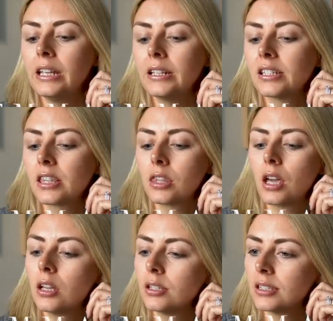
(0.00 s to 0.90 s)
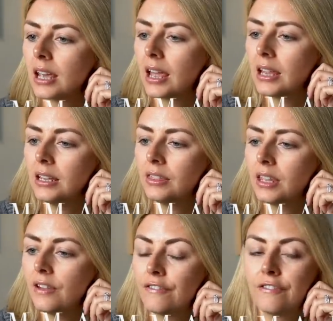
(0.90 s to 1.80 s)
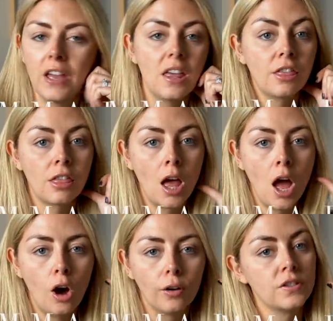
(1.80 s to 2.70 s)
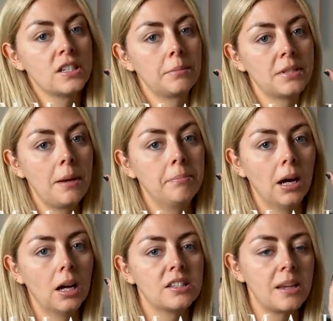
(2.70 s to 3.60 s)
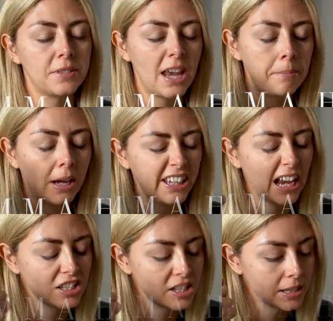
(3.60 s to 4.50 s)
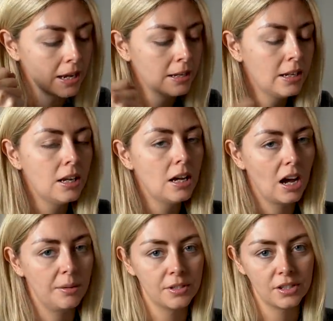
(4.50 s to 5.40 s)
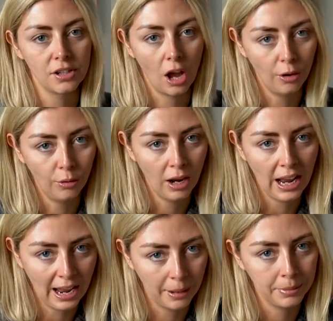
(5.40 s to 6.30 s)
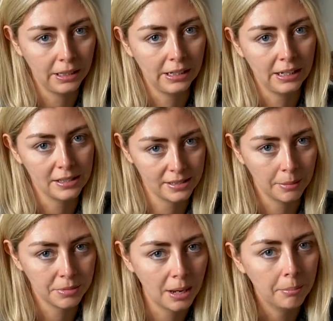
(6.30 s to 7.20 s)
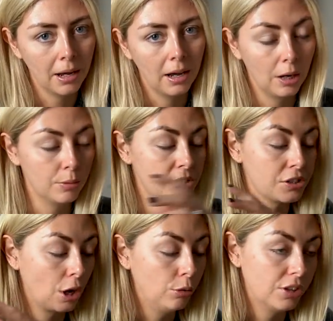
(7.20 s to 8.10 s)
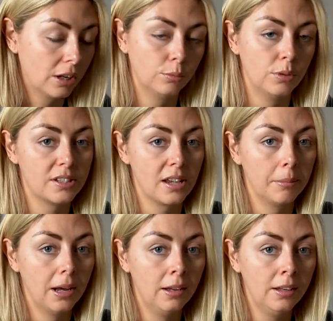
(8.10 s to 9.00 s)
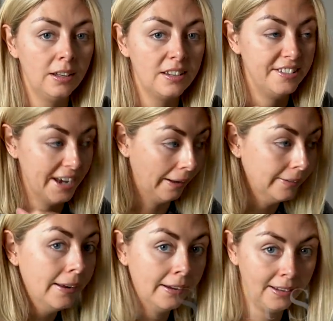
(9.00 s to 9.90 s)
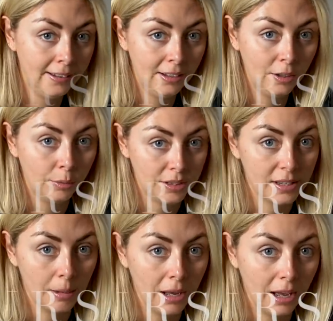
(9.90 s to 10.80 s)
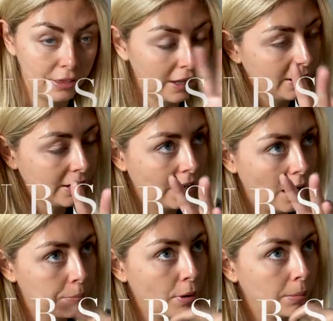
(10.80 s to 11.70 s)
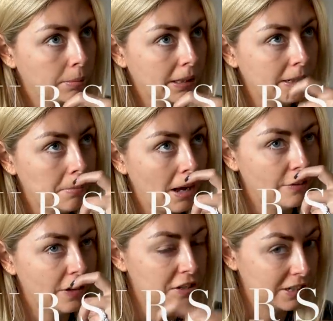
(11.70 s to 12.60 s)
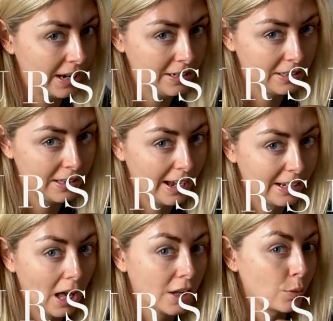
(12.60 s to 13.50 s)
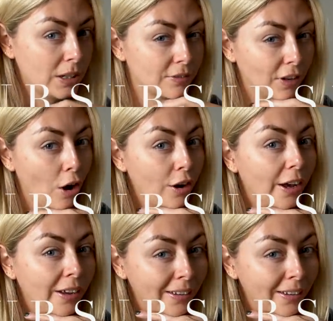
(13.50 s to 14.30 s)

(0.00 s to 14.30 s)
It's Thursday, the 5th of September. September, yes! I'm so happy it's September. I was so done with summer. Done with summer. I think I probably might have indicated that in last week's vlog